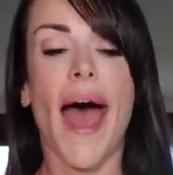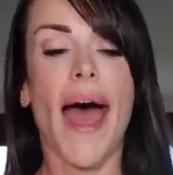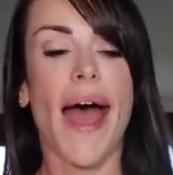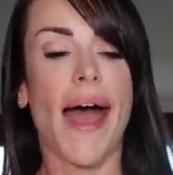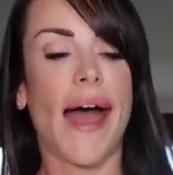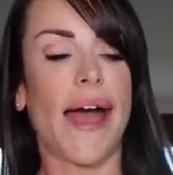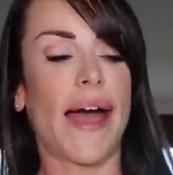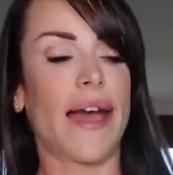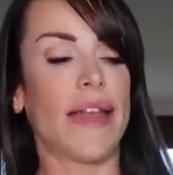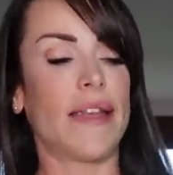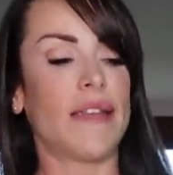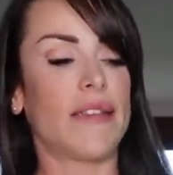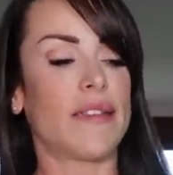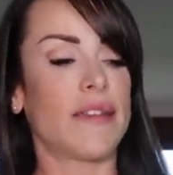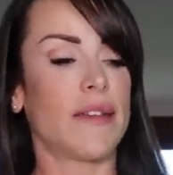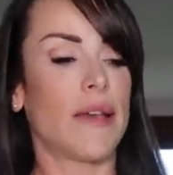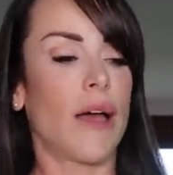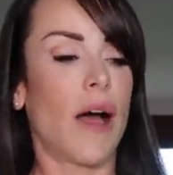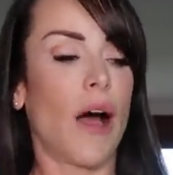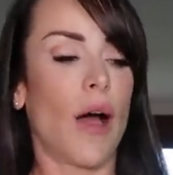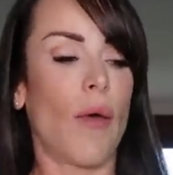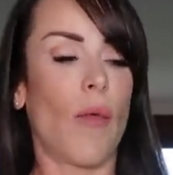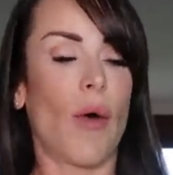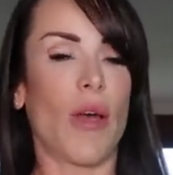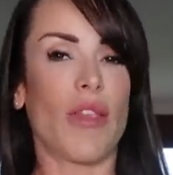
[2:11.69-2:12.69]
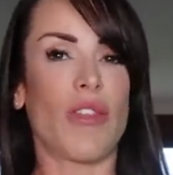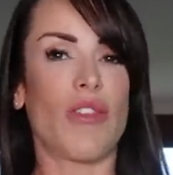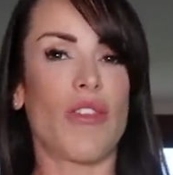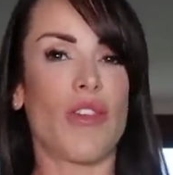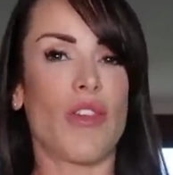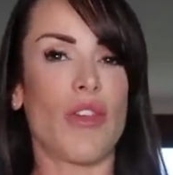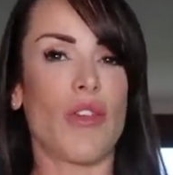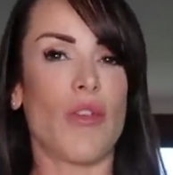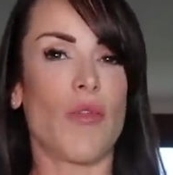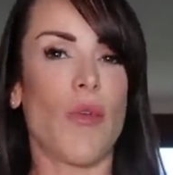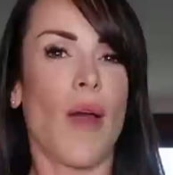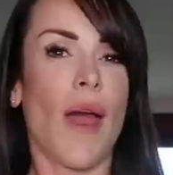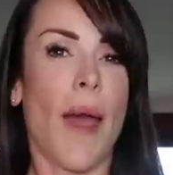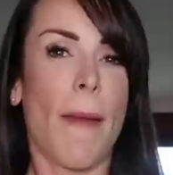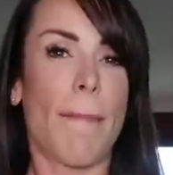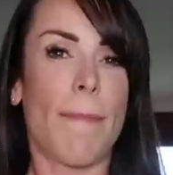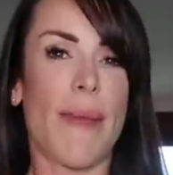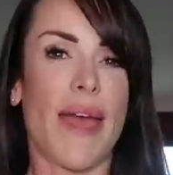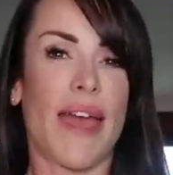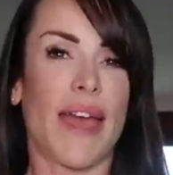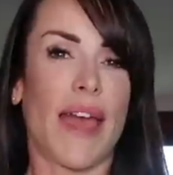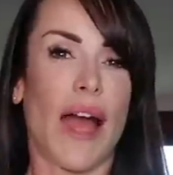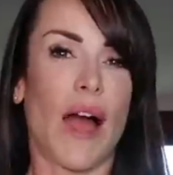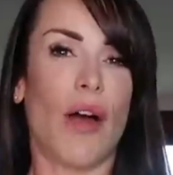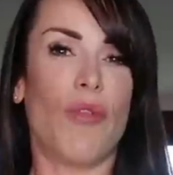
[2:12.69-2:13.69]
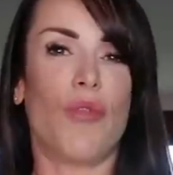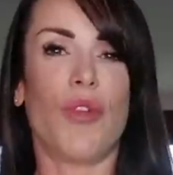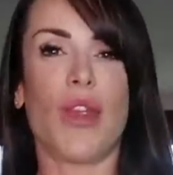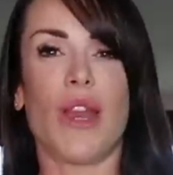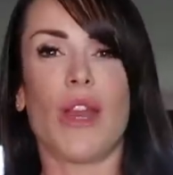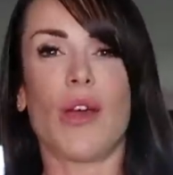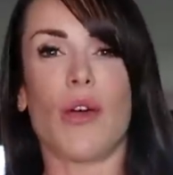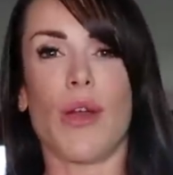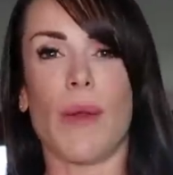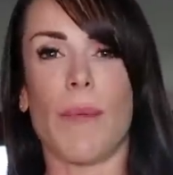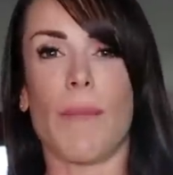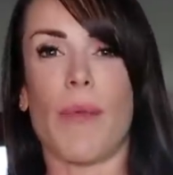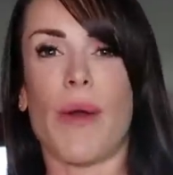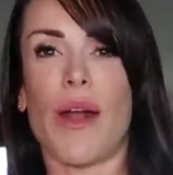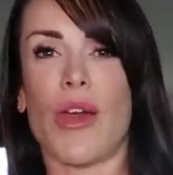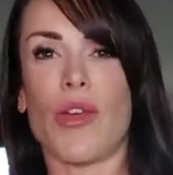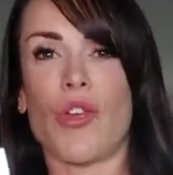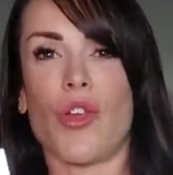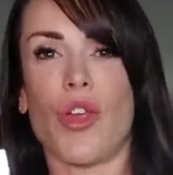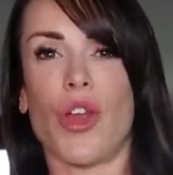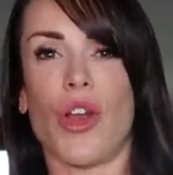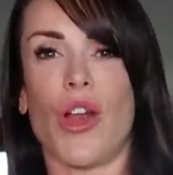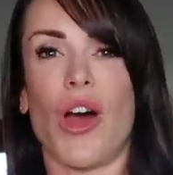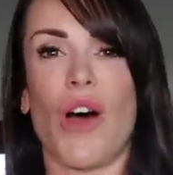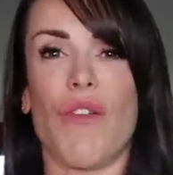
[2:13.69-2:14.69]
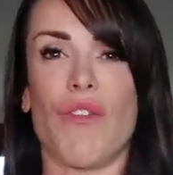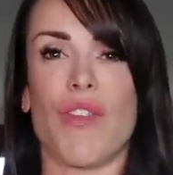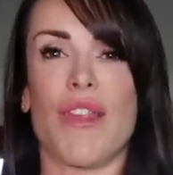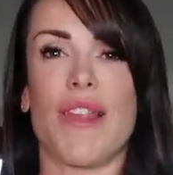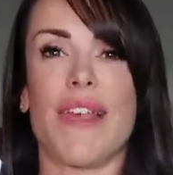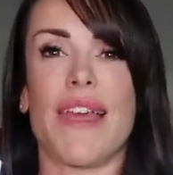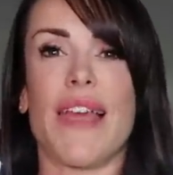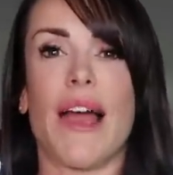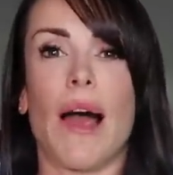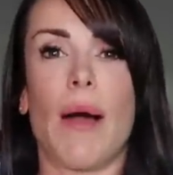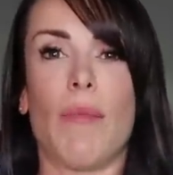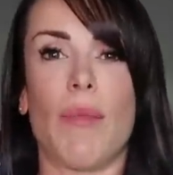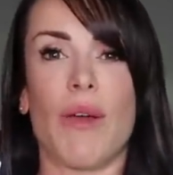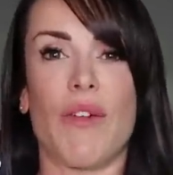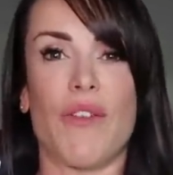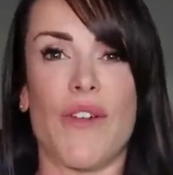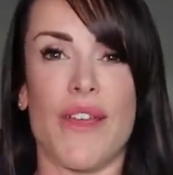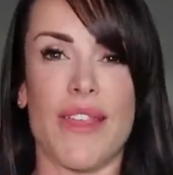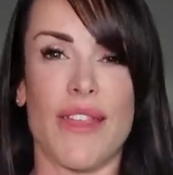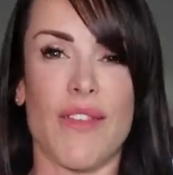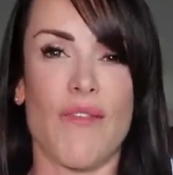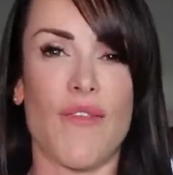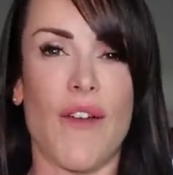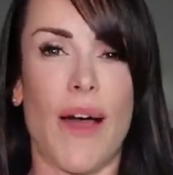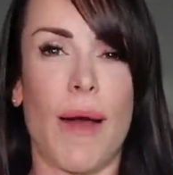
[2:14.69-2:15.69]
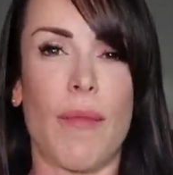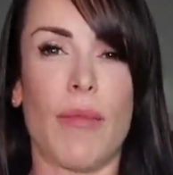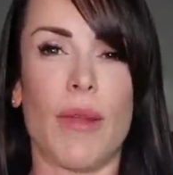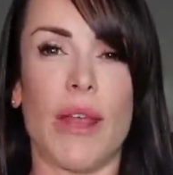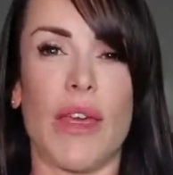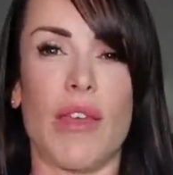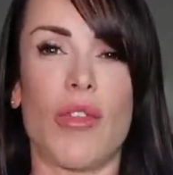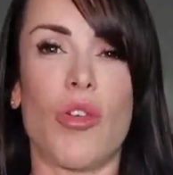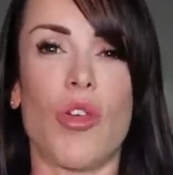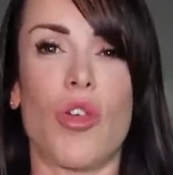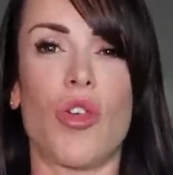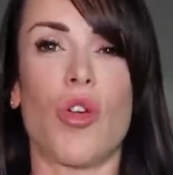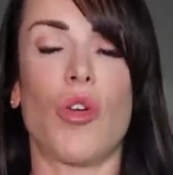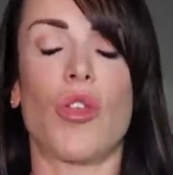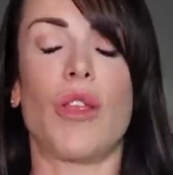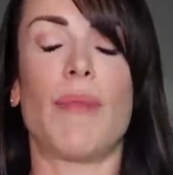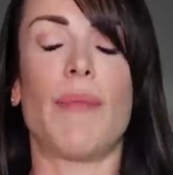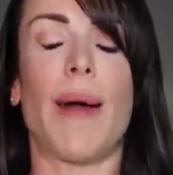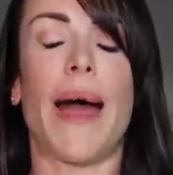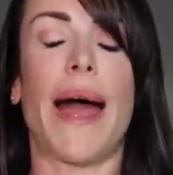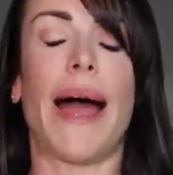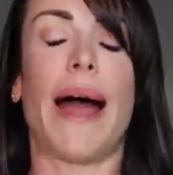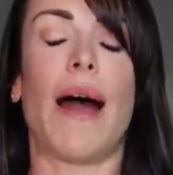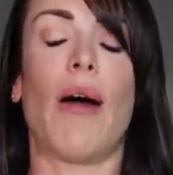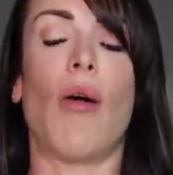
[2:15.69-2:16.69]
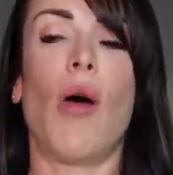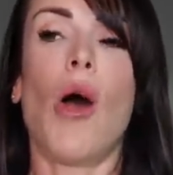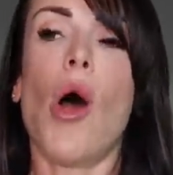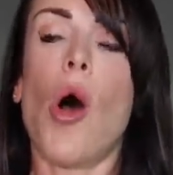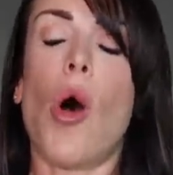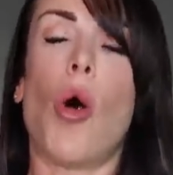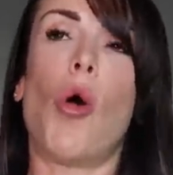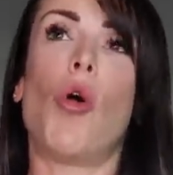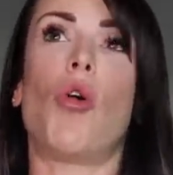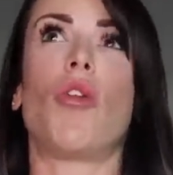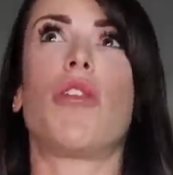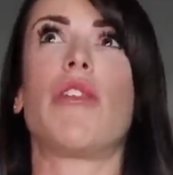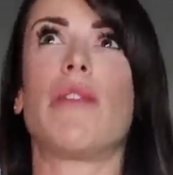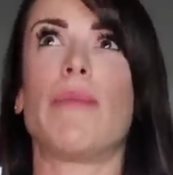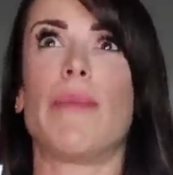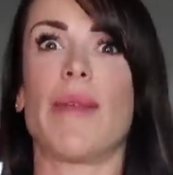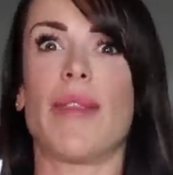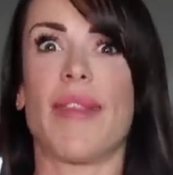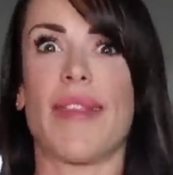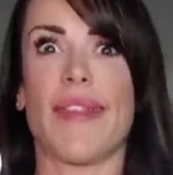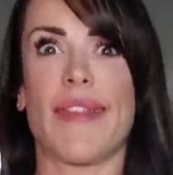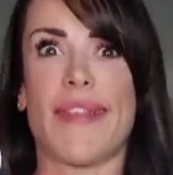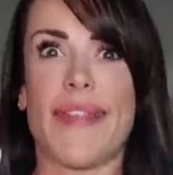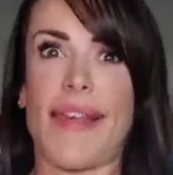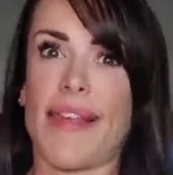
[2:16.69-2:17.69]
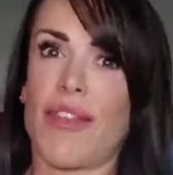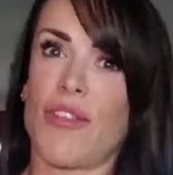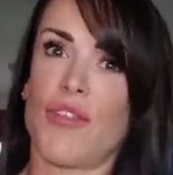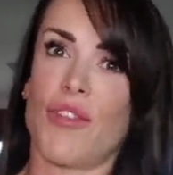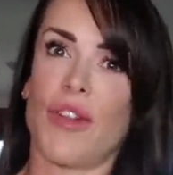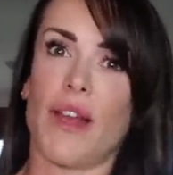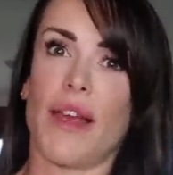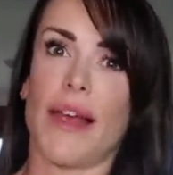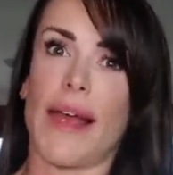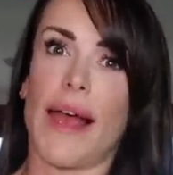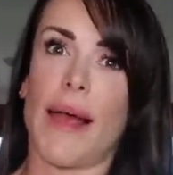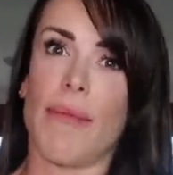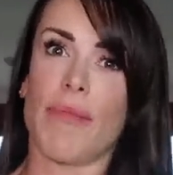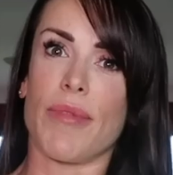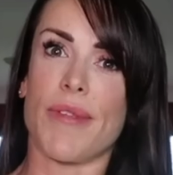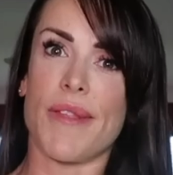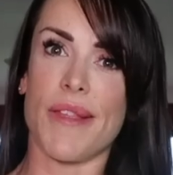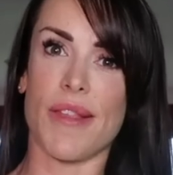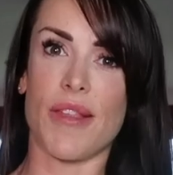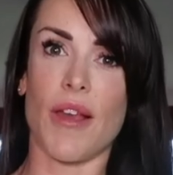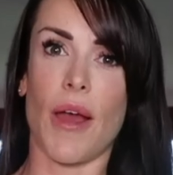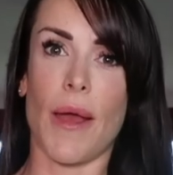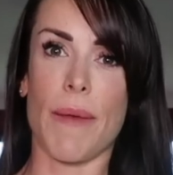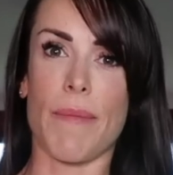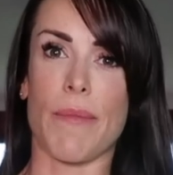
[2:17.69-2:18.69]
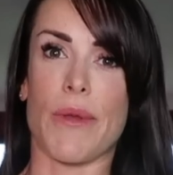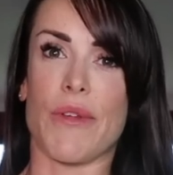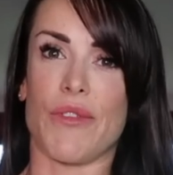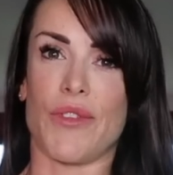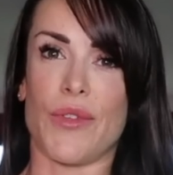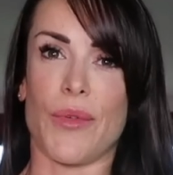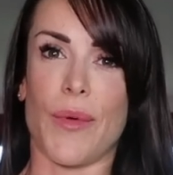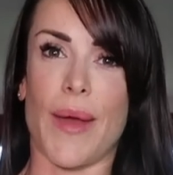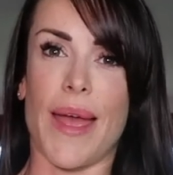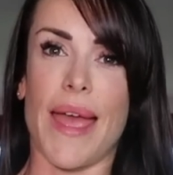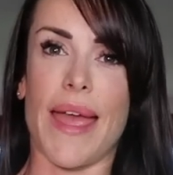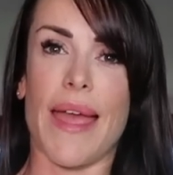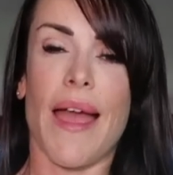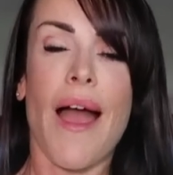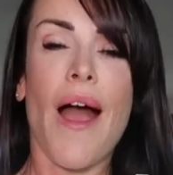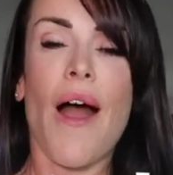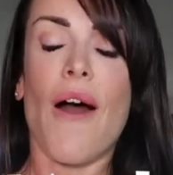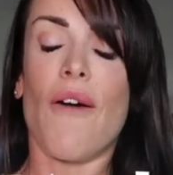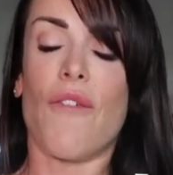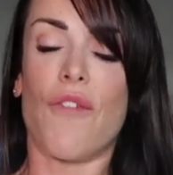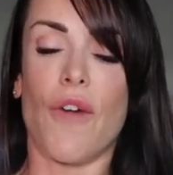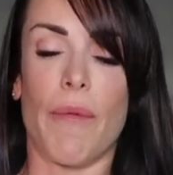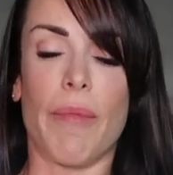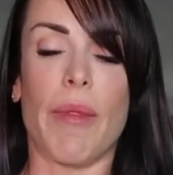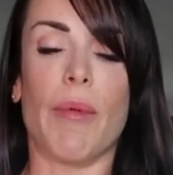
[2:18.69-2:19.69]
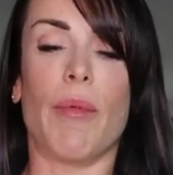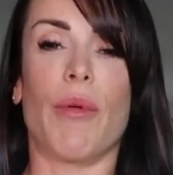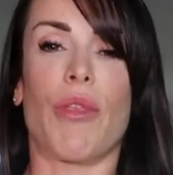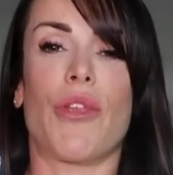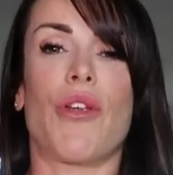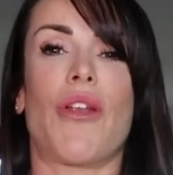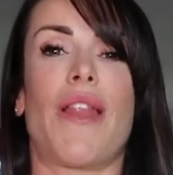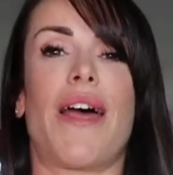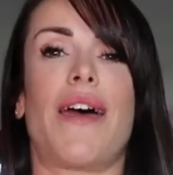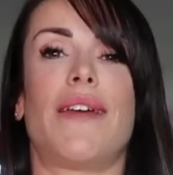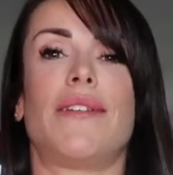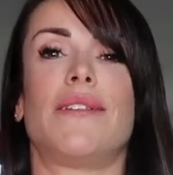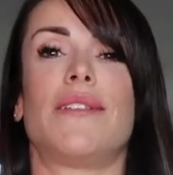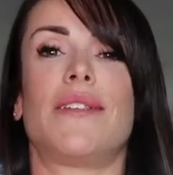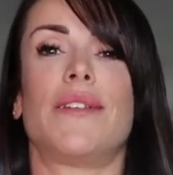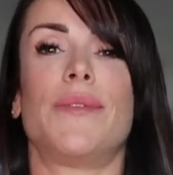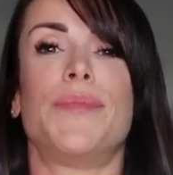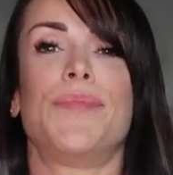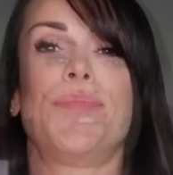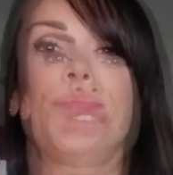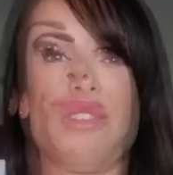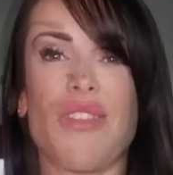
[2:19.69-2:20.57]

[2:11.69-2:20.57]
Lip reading: and I want to make a really good impression, obviously, on my friends and family to show them how awesome and successful I am since I moved away from the motherland.